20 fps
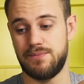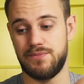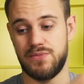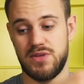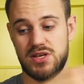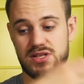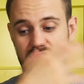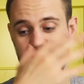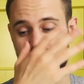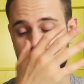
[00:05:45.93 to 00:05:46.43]

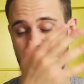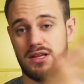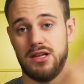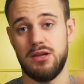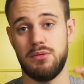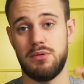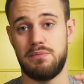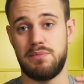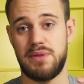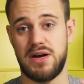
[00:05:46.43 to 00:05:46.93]
is just a
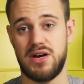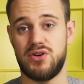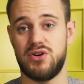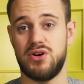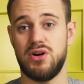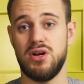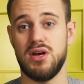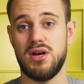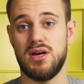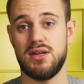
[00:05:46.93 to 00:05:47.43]
little bit
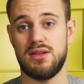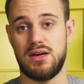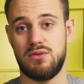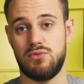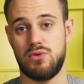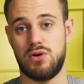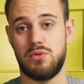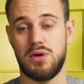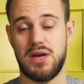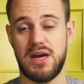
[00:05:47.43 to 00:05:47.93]
better
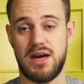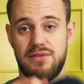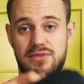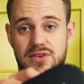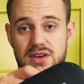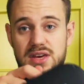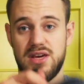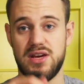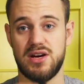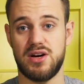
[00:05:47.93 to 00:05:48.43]
than what we have
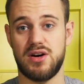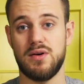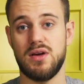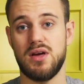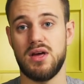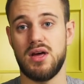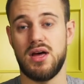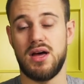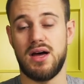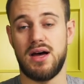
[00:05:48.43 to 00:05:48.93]
here.
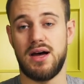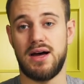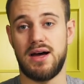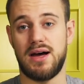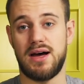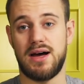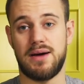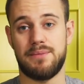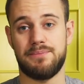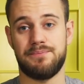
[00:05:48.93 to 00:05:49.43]

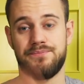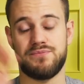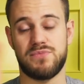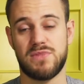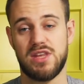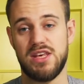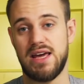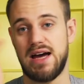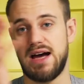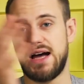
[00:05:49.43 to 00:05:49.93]

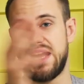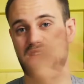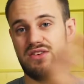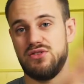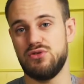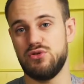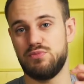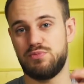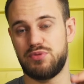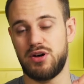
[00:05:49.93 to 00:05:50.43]
Yeah,
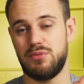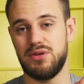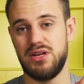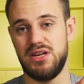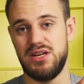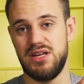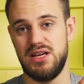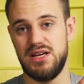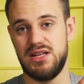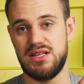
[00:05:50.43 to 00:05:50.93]
you
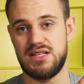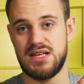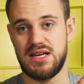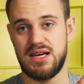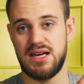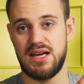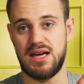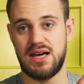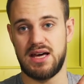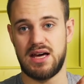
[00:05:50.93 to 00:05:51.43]
probably need
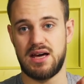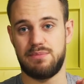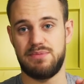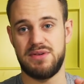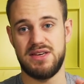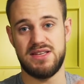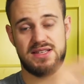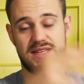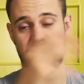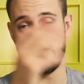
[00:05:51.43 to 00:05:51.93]
a
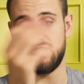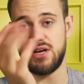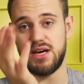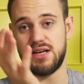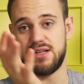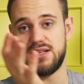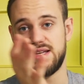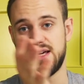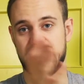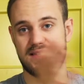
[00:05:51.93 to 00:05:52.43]
PC
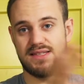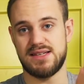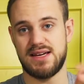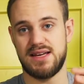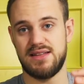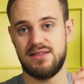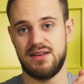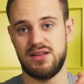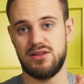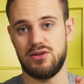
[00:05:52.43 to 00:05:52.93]
connected
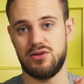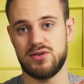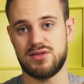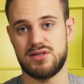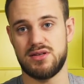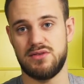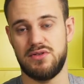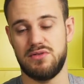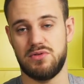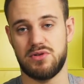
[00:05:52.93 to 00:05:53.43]
headset, and
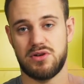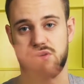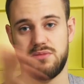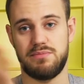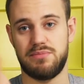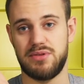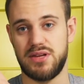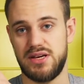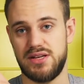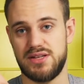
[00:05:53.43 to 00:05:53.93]
also if you want
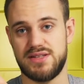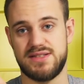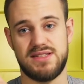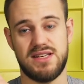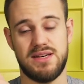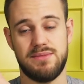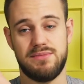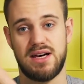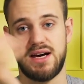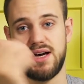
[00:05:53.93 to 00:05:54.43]
to play the
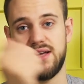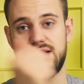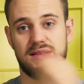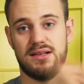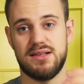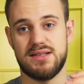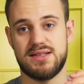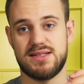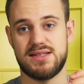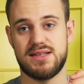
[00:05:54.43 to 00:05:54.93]
Steam
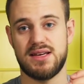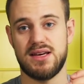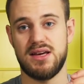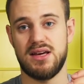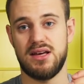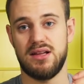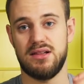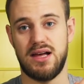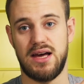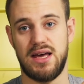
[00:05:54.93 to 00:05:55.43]
titles
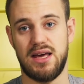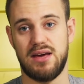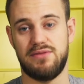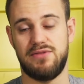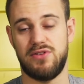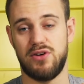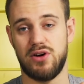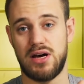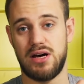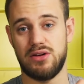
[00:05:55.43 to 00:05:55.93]
like
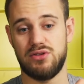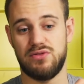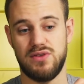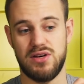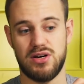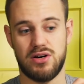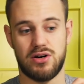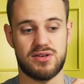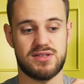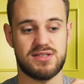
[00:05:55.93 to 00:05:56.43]
Fallout
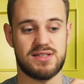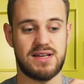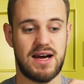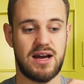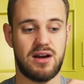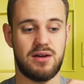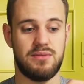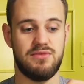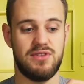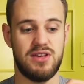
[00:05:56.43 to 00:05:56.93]
VR or
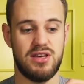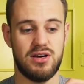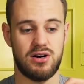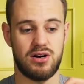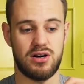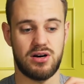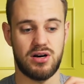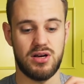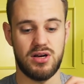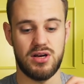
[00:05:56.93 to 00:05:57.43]
Skyrim
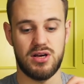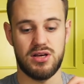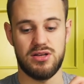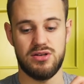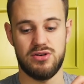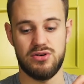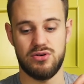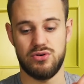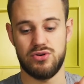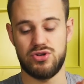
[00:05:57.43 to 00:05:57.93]
VR,
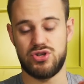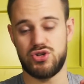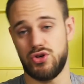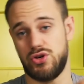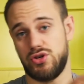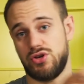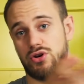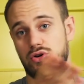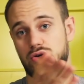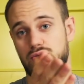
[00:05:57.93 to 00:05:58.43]
you
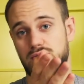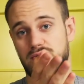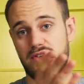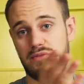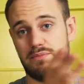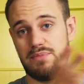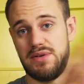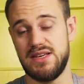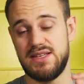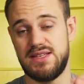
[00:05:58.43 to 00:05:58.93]
should go with
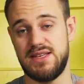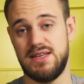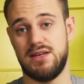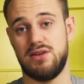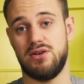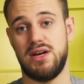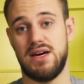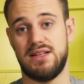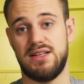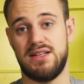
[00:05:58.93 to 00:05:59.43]
a PC
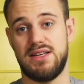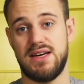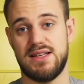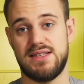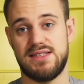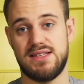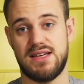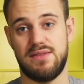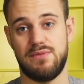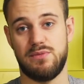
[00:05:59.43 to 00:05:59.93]
connected
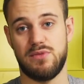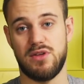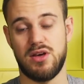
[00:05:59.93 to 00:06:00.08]
headset.